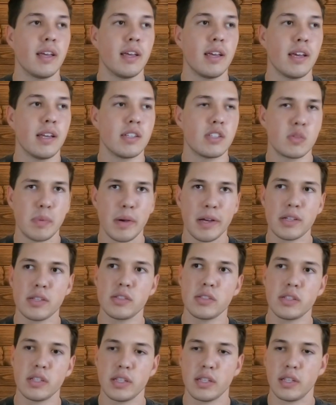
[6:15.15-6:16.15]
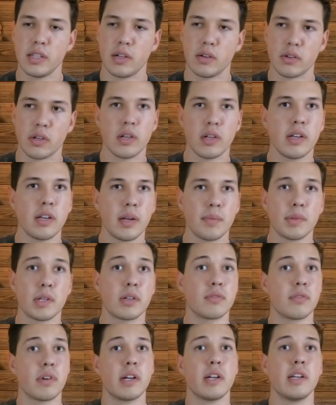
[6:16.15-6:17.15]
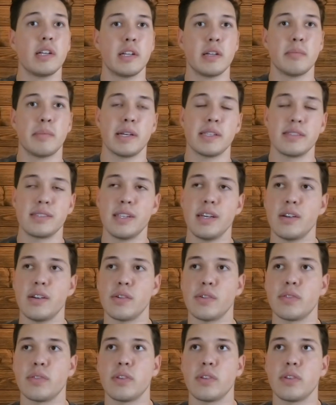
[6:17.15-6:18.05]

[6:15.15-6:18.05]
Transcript: And especially, you know, going up there running it myself,